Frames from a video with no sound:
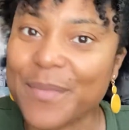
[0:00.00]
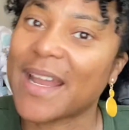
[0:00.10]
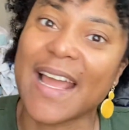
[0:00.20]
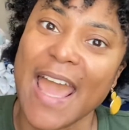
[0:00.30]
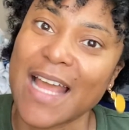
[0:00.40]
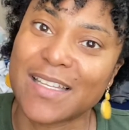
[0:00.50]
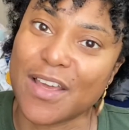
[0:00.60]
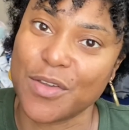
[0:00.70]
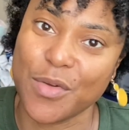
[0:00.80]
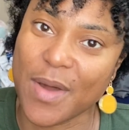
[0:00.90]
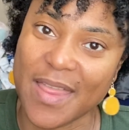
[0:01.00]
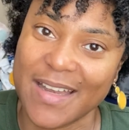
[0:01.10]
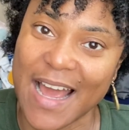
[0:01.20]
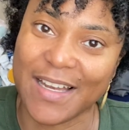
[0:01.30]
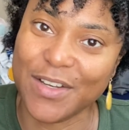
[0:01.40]
but I can't tell you whether or
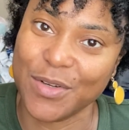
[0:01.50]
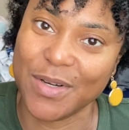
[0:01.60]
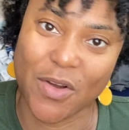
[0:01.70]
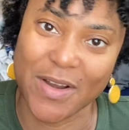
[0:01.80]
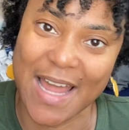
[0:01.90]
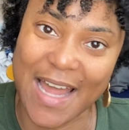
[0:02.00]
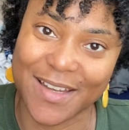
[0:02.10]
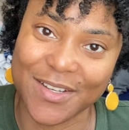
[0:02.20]
not to do it or not to